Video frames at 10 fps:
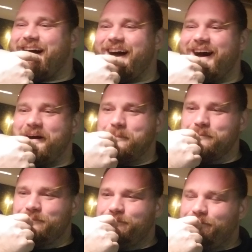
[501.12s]

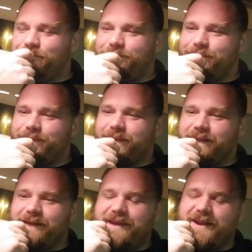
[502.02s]
um,
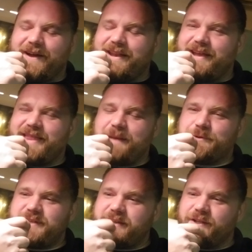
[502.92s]
you know, and, and that
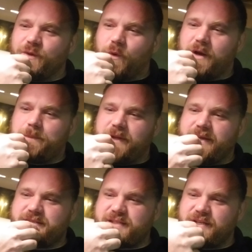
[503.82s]
particular
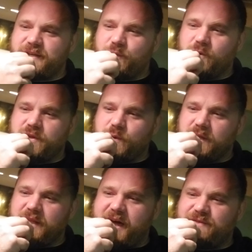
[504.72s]
workplace, there were, there were
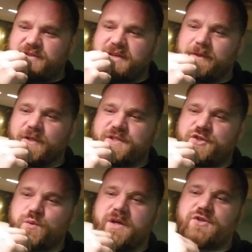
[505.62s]
a lot of similar
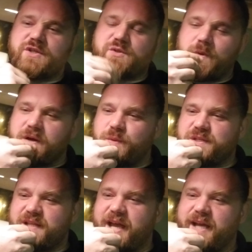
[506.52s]
situations where it
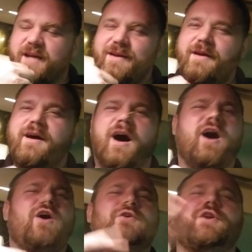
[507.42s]
was like,
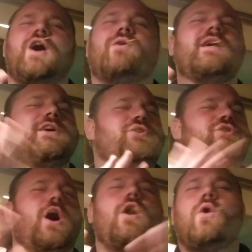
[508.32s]
oh no,
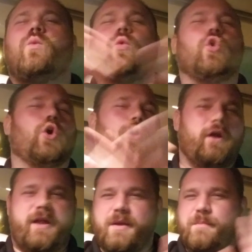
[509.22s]
don't
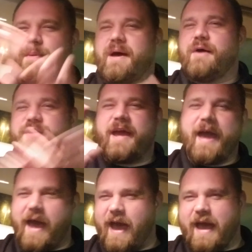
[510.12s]
worry about
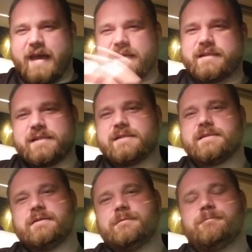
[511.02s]
X.